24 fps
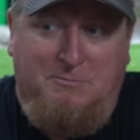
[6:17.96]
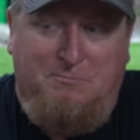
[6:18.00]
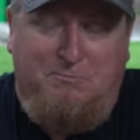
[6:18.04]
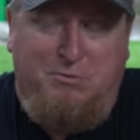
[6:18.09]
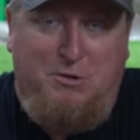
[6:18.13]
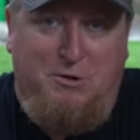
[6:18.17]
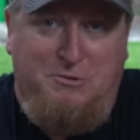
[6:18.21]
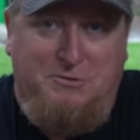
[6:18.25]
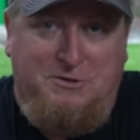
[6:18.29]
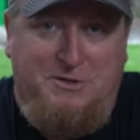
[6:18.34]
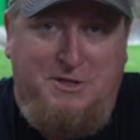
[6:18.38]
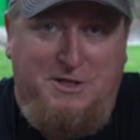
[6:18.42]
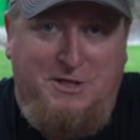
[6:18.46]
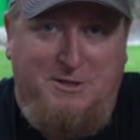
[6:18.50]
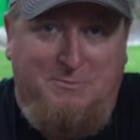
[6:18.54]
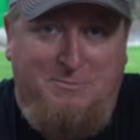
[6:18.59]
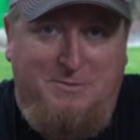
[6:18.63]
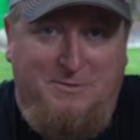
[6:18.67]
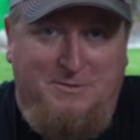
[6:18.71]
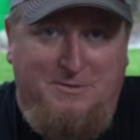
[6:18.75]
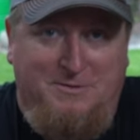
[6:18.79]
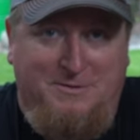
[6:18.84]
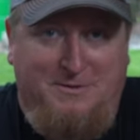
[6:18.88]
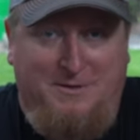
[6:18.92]
pro
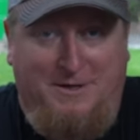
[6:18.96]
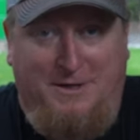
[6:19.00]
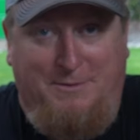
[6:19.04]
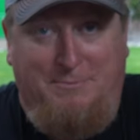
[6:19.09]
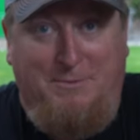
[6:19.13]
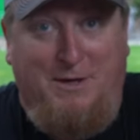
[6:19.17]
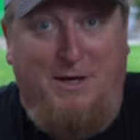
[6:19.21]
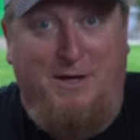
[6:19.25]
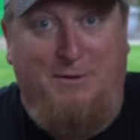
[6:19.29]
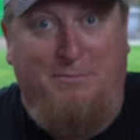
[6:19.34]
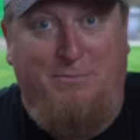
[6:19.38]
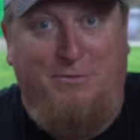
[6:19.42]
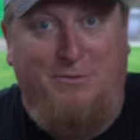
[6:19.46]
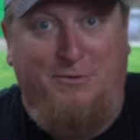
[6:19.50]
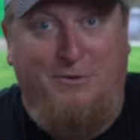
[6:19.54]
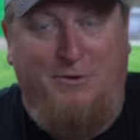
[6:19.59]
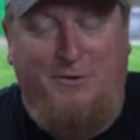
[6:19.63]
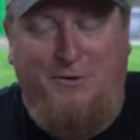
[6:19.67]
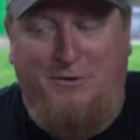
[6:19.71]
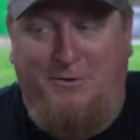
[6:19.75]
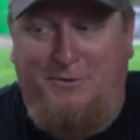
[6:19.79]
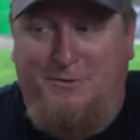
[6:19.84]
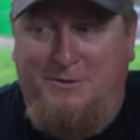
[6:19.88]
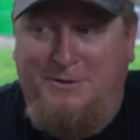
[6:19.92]
tip, I'm not a
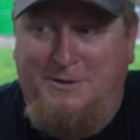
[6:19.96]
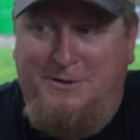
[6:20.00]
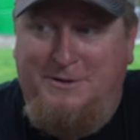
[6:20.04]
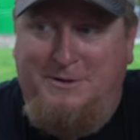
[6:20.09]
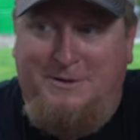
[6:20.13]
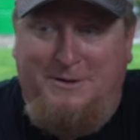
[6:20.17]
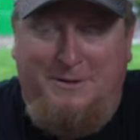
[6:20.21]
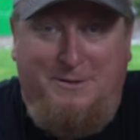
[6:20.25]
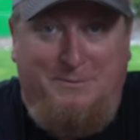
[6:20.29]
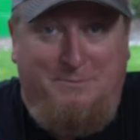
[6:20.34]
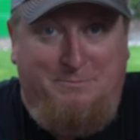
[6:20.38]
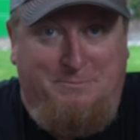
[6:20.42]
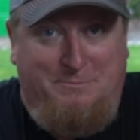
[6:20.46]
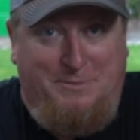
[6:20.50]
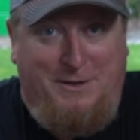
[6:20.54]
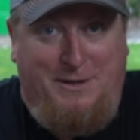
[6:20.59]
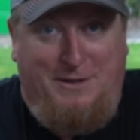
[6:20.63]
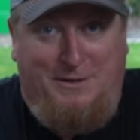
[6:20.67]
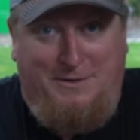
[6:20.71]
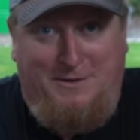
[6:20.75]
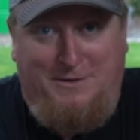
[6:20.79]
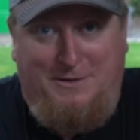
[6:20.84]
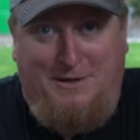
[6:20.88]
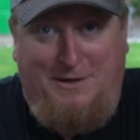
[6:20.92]
pro,
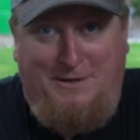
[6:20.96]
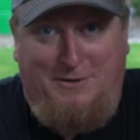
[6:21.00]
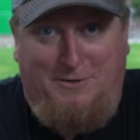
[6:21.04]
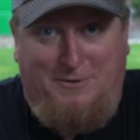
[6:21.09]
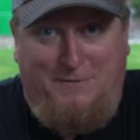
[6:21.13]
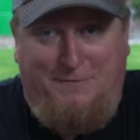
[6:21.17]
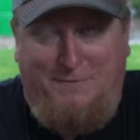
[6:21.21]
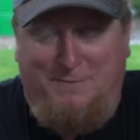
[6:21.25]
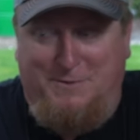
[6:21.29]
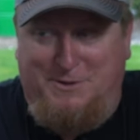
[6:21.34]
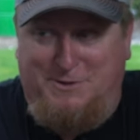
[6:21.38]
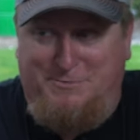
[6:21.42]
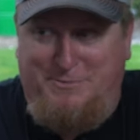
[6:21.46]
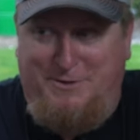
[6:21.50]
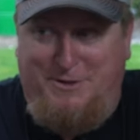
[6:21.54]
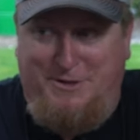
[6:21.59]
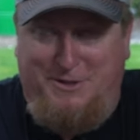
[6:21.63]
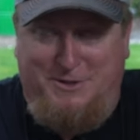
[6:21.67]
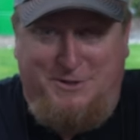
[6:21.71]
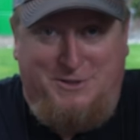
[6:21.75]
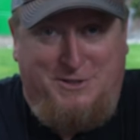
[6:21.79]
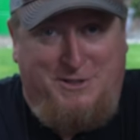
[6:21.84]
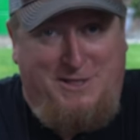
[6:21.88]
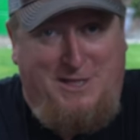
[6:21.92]
but I learned from
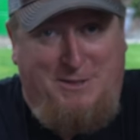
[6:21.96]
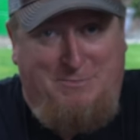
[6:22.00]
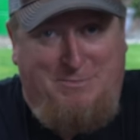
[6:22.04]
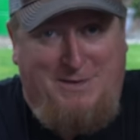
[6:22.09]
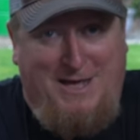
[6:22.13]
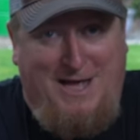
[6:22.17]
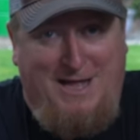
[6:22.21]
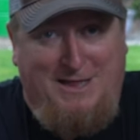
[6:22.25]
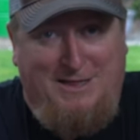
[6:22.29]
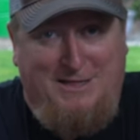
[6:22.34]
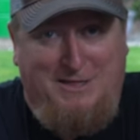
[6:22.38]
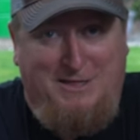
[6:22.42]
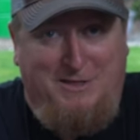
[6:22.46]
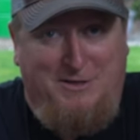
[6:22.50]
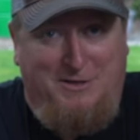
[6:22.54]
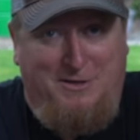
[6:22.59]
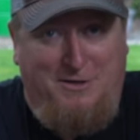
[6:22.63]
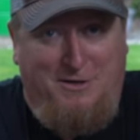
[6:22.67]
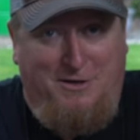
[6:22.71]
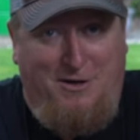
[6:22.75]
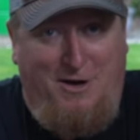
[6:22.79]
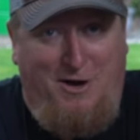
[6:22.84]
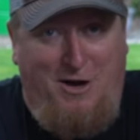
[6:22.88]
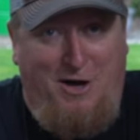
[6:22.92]
experience, keep that
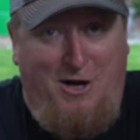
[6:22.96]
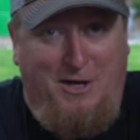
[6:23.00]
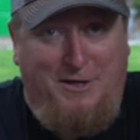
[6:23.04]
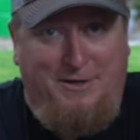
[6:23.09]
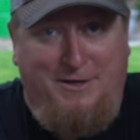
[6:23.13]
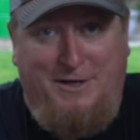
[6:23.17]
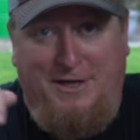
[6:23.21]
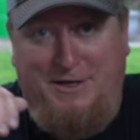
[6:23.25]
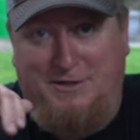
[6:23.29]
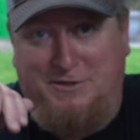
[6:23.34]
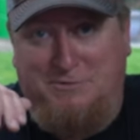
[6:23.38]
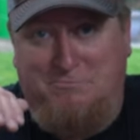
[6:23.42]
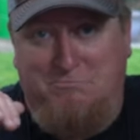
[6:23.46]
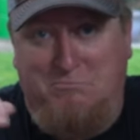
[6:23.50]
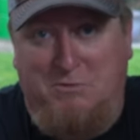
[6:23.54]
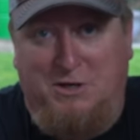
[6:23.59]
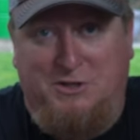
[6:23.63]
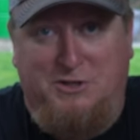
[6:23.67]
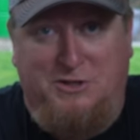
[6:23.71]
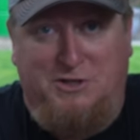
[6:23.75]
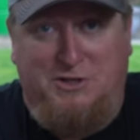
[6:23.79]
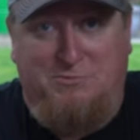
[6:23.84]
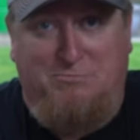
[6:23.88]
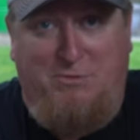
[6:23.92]
lid on as
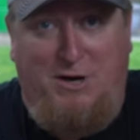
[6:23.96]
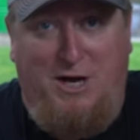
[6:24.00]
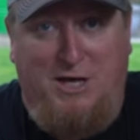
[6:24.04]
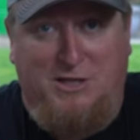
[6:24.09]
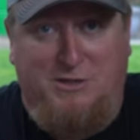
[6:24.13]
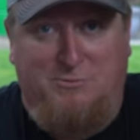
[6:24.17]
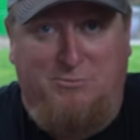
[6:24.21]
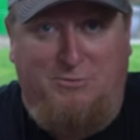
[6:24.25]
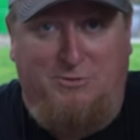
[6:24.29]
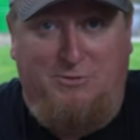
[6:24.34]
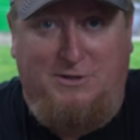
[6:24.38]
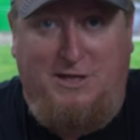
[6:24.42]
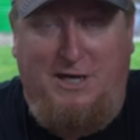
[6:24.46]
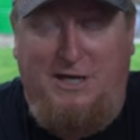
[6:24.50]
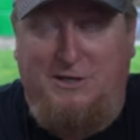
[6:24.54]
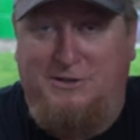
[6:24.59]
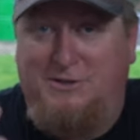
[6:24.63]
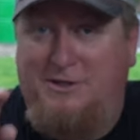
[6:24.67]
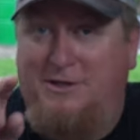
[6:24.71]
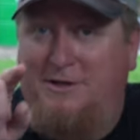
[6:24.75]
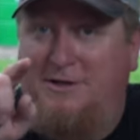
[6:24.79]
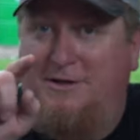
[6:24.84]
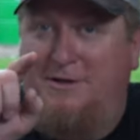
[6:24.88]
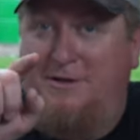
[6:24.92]
much as possible,
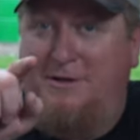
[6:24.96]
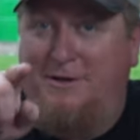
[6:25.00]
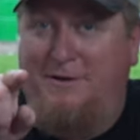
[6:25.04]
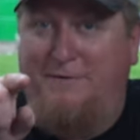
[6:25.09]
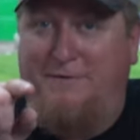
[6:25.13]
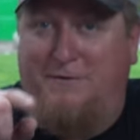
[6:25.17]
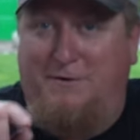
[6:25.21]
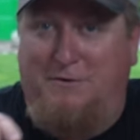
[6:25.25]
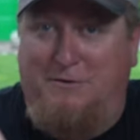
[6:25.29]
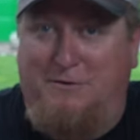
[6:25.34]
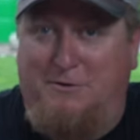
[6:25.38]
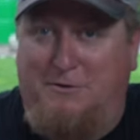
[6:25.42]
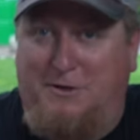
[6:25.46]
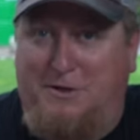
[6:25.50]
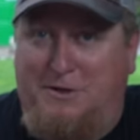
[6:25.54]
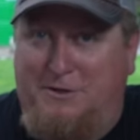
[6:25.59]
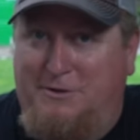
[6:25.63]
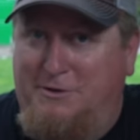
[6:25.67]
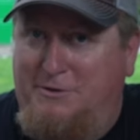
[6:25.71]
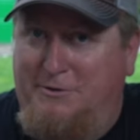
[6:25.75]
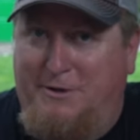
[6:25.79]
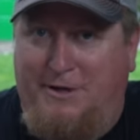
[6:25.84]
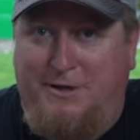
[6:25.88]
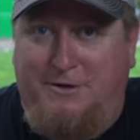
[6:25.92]
guys. If you're
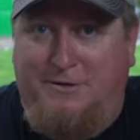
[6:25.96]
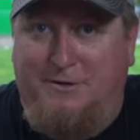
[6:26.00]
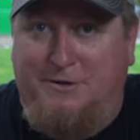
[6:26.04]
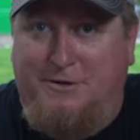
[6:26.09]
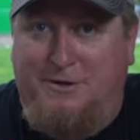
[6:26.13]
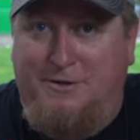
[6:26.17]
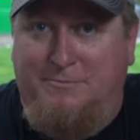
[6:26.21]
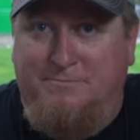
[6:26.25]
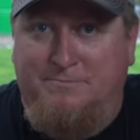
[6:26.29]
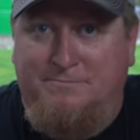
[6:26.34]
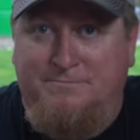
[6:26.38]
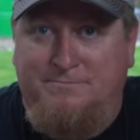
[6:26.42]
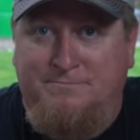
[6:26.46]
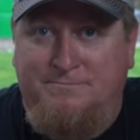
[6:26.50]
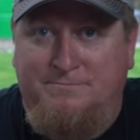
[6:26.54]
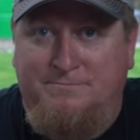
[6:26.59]
looking, you ain't cooking.